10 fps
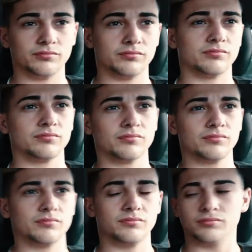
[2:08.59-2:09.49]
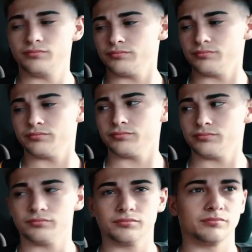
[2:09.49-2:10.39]

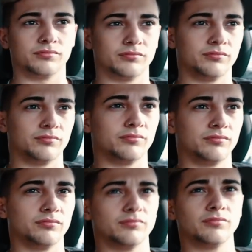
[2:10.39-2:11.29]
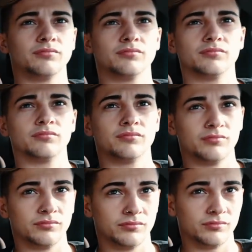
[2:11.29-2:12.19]

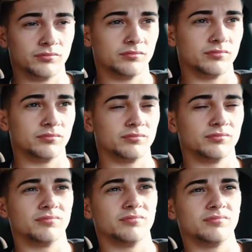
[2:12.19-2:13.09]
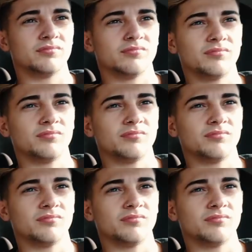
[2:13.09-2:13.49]
The person shown says nothing.